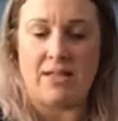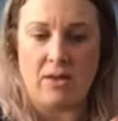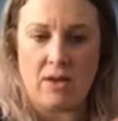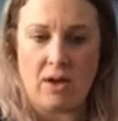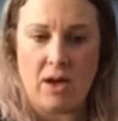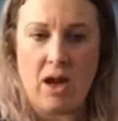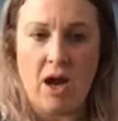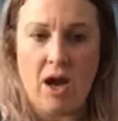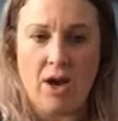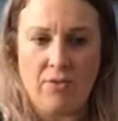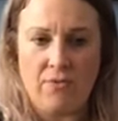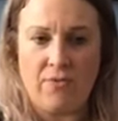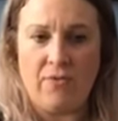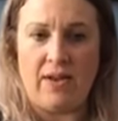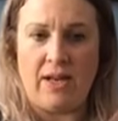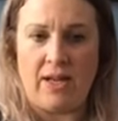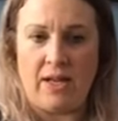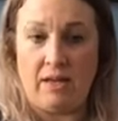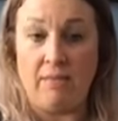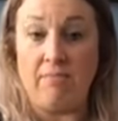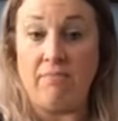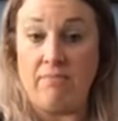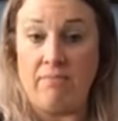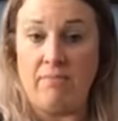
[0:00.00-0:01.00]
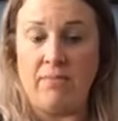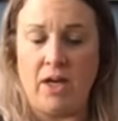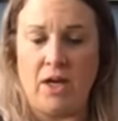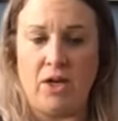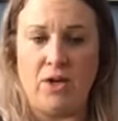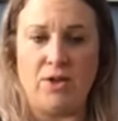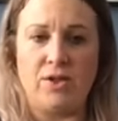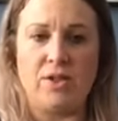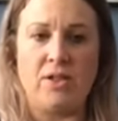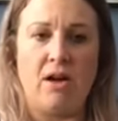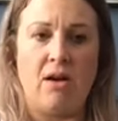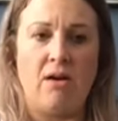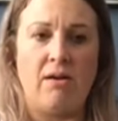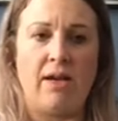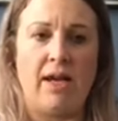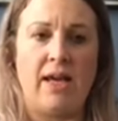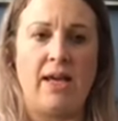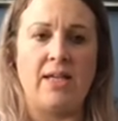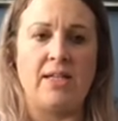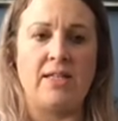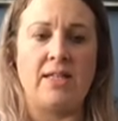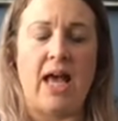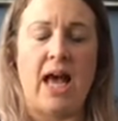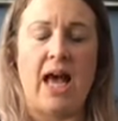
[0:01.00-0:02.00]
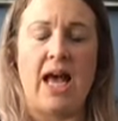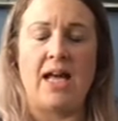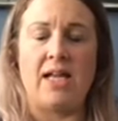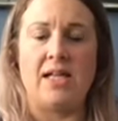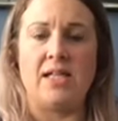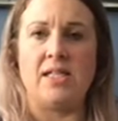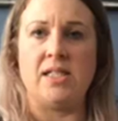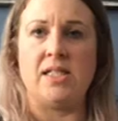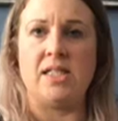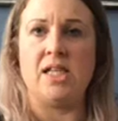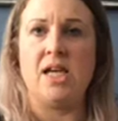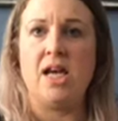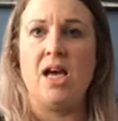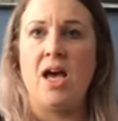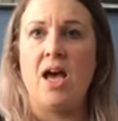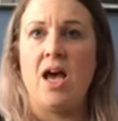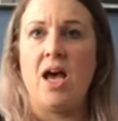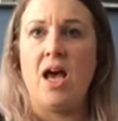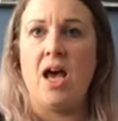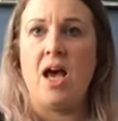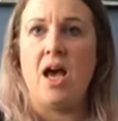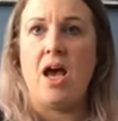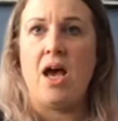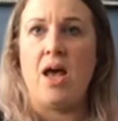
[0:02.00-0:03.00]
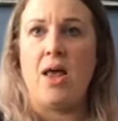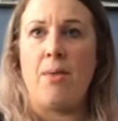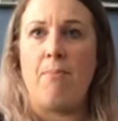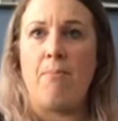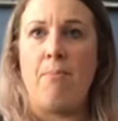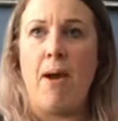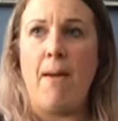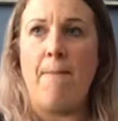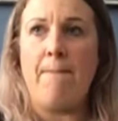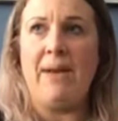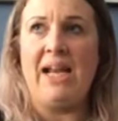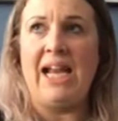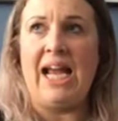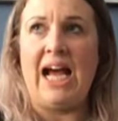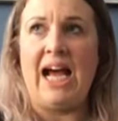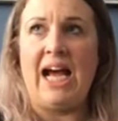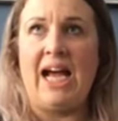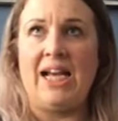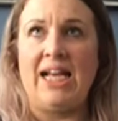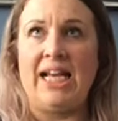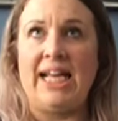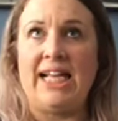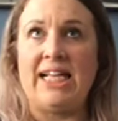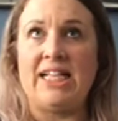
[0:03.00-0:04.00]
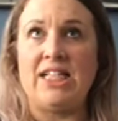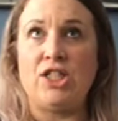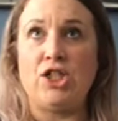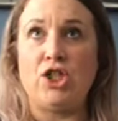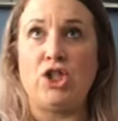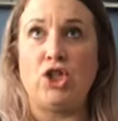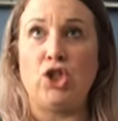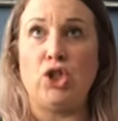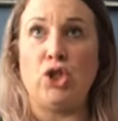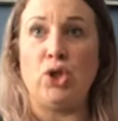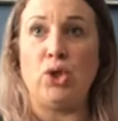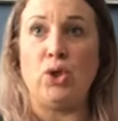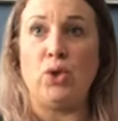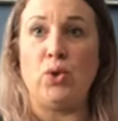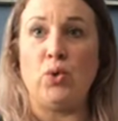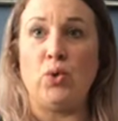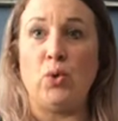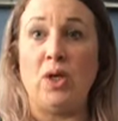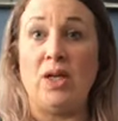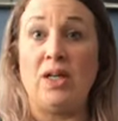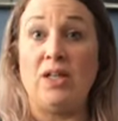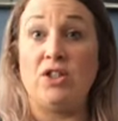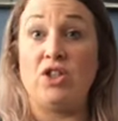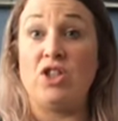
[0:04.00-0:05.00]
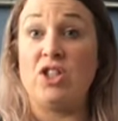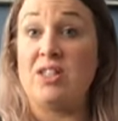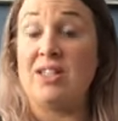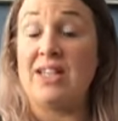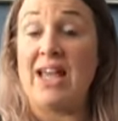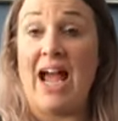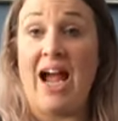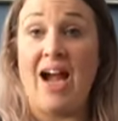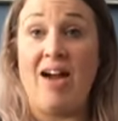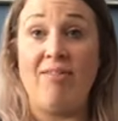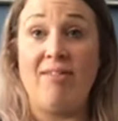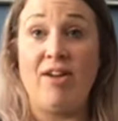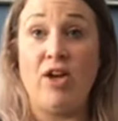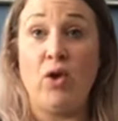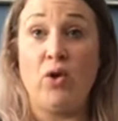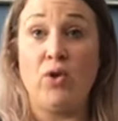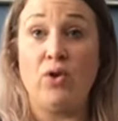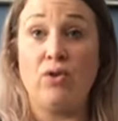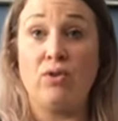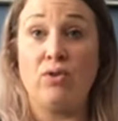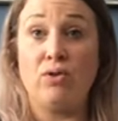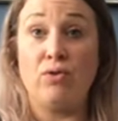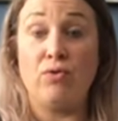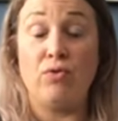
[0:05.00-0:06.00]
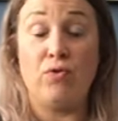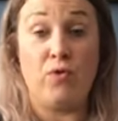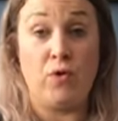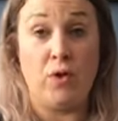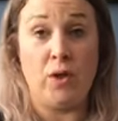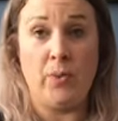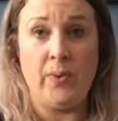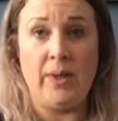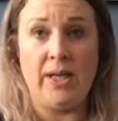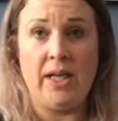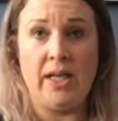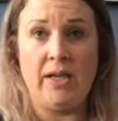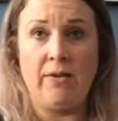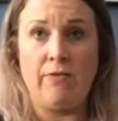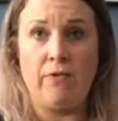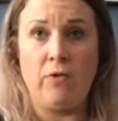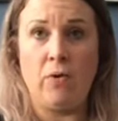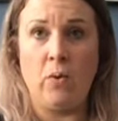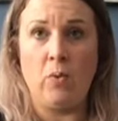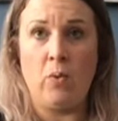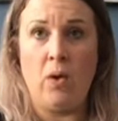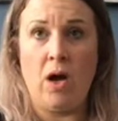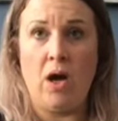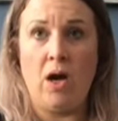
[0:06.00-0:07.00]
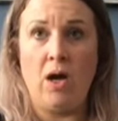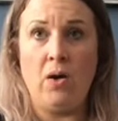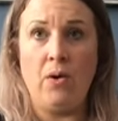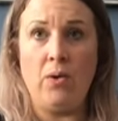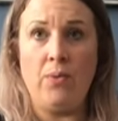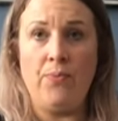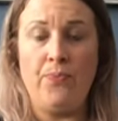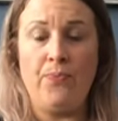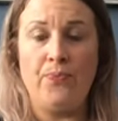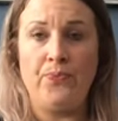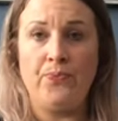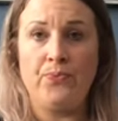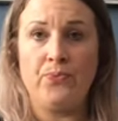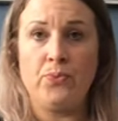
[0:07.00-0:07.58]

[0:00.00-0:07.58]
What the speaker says: So hopefully I lose target, and my plan is to just carry on following it for a while.